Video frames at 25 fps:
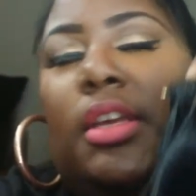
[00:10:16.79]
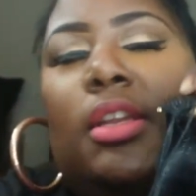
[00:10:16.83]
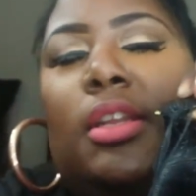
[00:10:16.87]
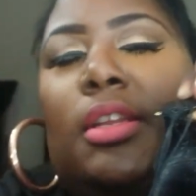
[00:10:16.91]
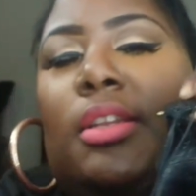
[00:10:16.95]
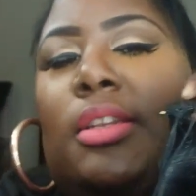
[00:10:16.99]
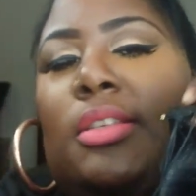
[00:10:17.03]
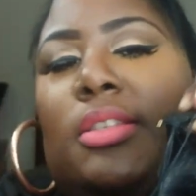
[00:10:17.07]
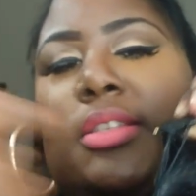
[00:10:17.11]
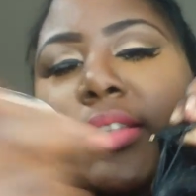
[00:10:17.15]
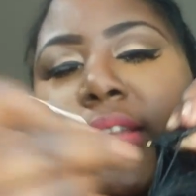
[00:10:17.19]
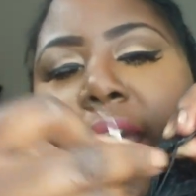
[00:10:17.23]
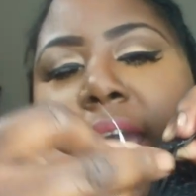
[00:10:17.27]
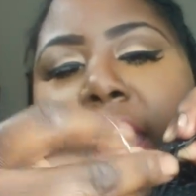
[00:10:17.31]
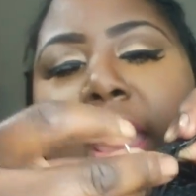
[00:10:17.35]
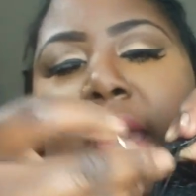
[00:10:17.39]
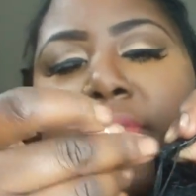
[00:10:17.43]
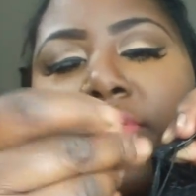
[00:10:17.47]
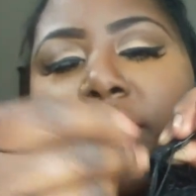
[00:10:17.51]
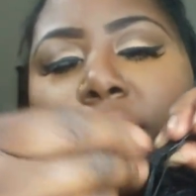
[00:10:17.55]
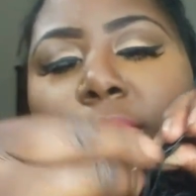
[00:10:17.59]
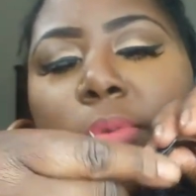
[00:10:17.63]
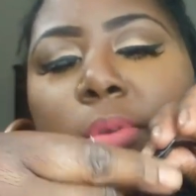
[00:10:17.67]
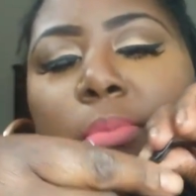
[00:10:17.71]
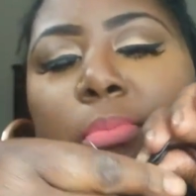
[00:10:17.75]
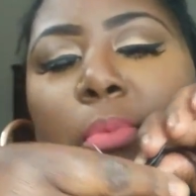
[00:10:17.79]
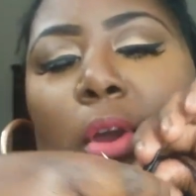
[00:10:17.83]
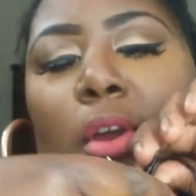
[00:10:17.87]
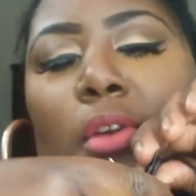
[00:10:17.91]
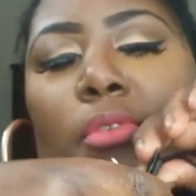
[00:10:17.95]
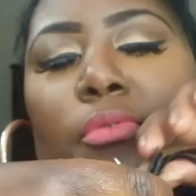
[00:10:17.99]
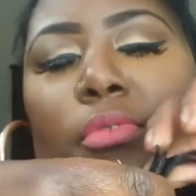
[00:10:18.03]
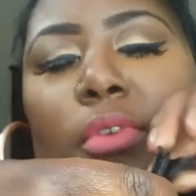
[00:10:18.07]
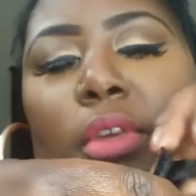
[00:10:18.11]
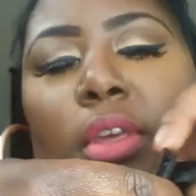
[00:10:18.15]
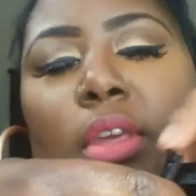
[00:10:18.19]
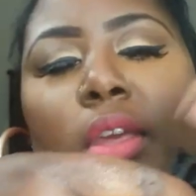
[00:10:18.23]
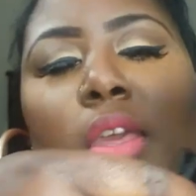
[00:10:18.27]
And it does not have to be
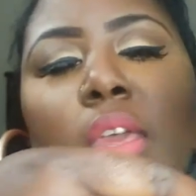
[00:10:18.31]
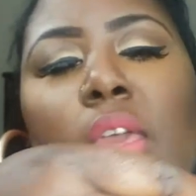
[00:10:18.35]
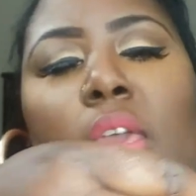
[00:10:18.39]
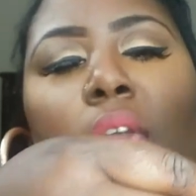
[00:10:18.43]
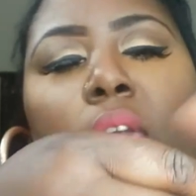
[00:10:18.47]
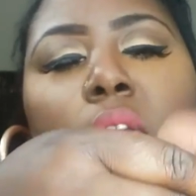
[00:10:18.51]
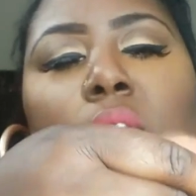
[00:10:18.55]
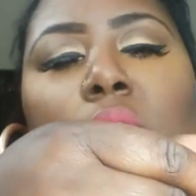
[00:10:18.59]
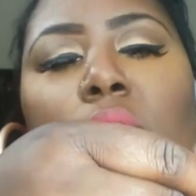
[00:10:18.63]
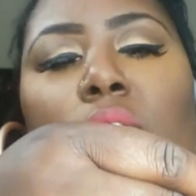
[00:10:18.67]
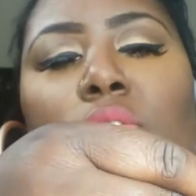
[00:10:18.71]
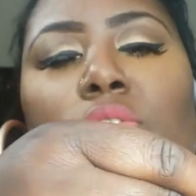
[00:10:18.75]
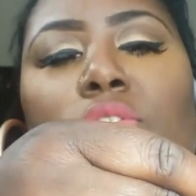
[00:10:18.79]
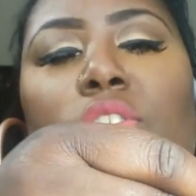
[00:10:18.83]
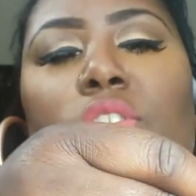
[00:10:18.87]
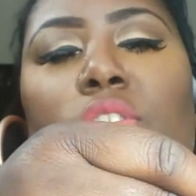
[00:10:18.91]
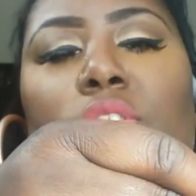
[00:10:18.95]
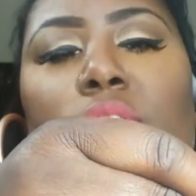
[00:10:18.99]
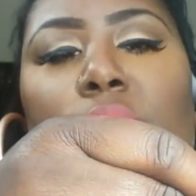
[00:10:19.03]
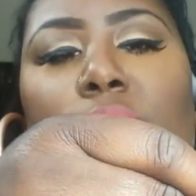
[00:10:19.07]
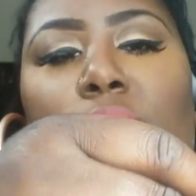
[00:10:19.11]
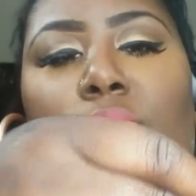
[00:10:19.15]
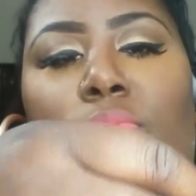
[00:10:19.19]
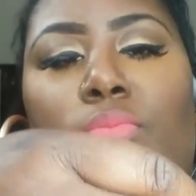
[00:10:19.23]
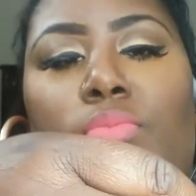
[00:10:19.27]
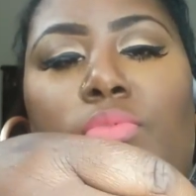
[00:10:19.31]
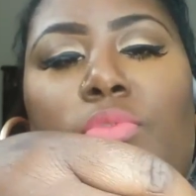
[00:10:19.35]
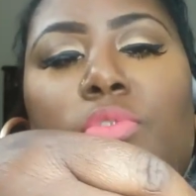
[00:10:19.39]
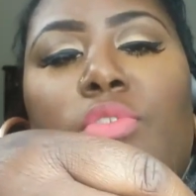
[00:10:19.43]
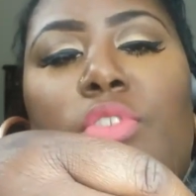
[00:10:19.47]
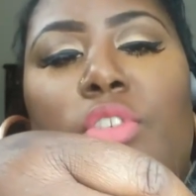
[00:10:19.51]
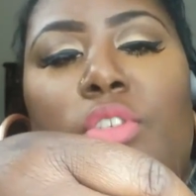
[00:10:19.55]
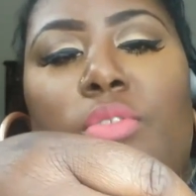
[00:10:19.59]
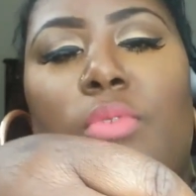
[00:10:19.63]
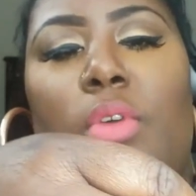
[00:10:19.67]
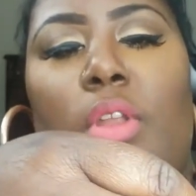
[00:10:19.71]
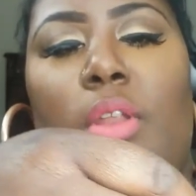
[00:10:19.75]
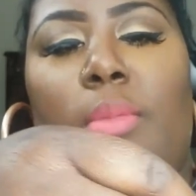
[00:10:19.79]
perfect. You
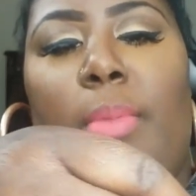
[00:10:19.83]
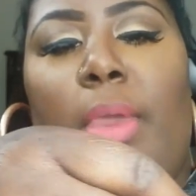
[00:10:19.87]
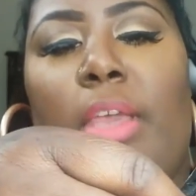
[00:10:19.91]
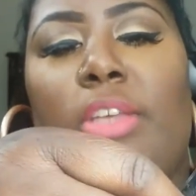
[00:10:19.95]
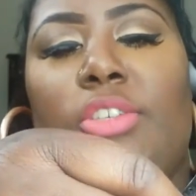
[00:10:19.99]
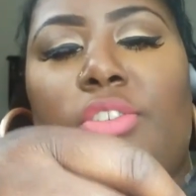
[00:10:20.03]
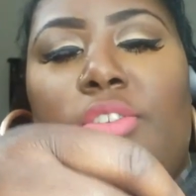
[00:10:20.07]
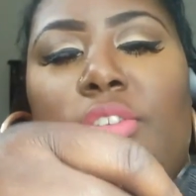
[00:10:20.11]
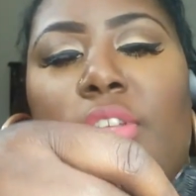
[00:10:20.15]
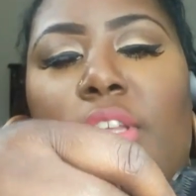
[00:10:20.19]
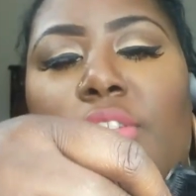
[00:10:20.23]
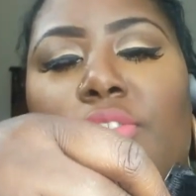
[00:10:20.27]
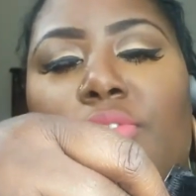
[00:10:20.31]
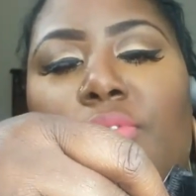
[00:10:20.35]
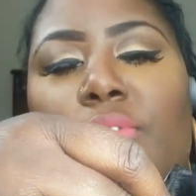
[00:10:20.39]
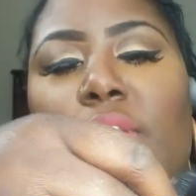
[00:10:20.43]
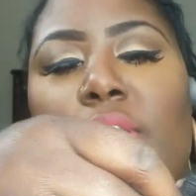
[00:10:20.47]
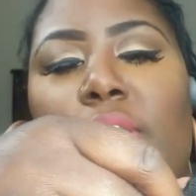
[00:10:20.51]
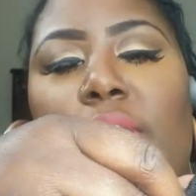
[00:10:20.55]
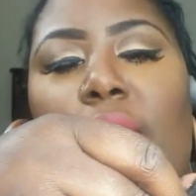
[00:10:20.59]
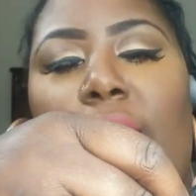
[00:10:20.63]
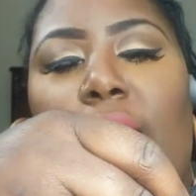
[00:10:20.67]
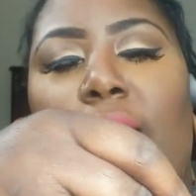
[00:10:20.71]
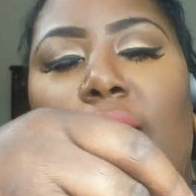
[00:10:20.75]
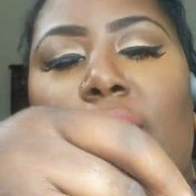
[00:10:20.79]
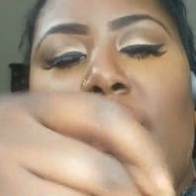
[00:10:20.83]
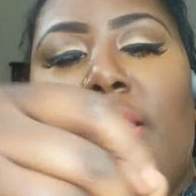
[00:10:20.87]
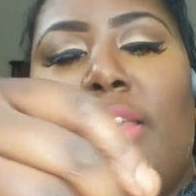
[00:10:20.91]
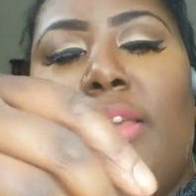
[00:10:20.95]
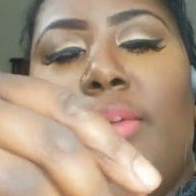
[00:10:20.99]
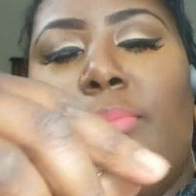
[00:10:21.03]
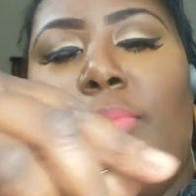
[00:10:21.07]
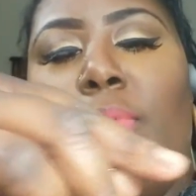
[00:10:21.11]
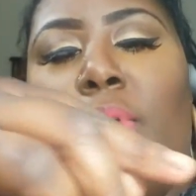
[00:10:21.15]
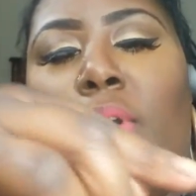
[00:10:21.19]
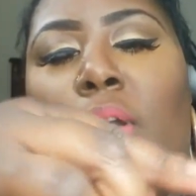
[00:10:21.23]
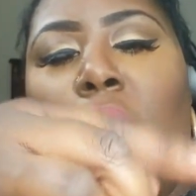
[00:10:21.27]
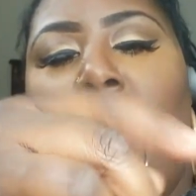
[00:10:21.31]
just want to make sure that you get that
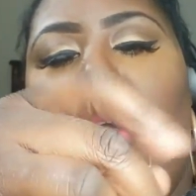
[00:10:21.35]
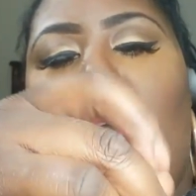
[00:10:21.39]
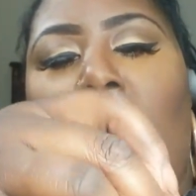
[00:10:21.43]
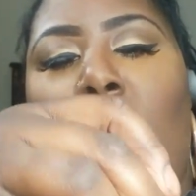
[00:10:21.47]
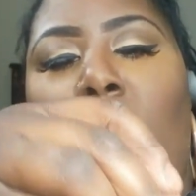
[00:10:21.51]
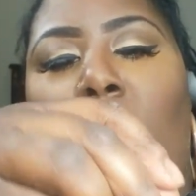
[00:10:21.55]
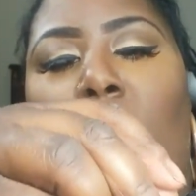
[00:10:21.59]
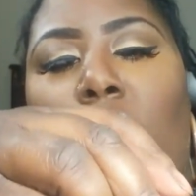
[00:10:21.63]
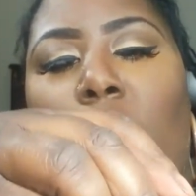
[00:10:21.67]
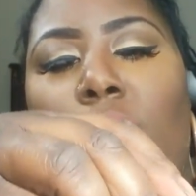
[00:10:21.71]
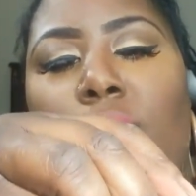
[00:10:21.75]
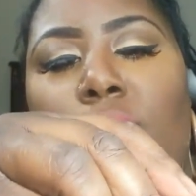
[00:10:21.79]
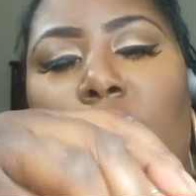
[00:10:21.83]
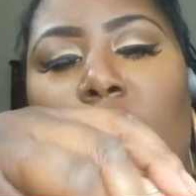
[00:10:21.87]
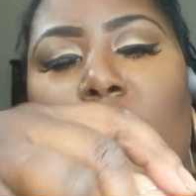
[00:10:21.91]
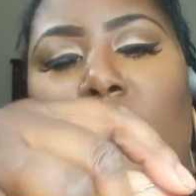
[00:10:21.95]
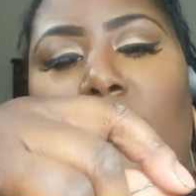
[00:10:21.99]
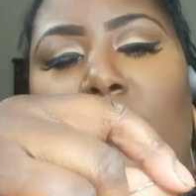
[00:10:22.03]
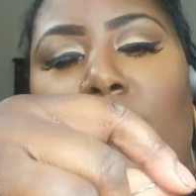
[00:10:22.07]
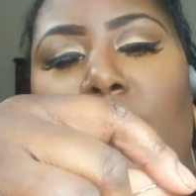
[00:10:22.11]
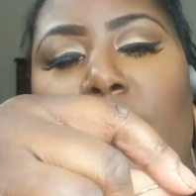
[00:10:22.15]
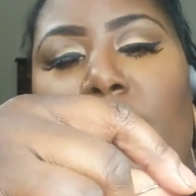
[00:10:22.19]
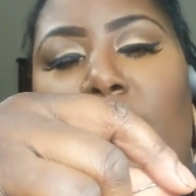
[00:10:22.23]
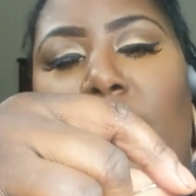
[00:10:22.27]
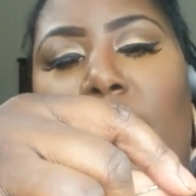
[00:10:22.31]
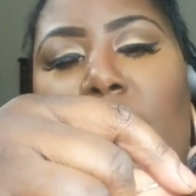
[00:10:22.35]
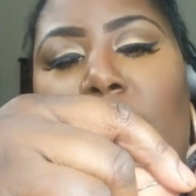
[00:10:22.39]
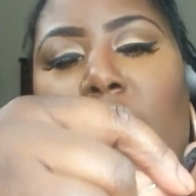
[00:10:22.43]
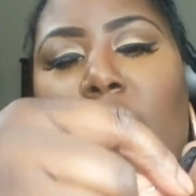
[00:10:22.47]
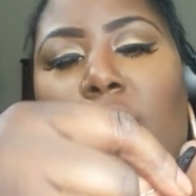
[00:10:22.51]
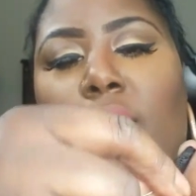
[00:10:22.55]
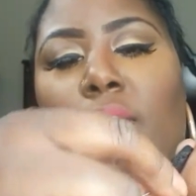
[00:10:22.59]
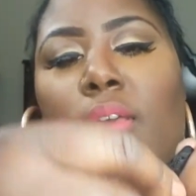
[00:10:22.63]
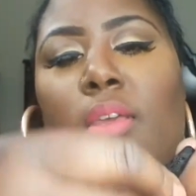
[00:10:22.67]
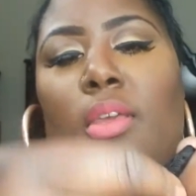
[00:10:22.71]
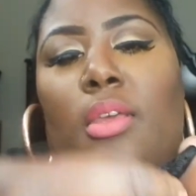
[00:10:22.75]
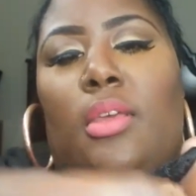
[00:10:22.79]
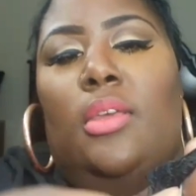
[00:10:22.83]
clip onto the
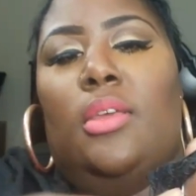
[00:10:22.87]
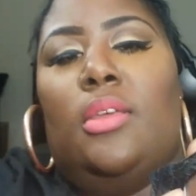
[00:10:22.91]
wig.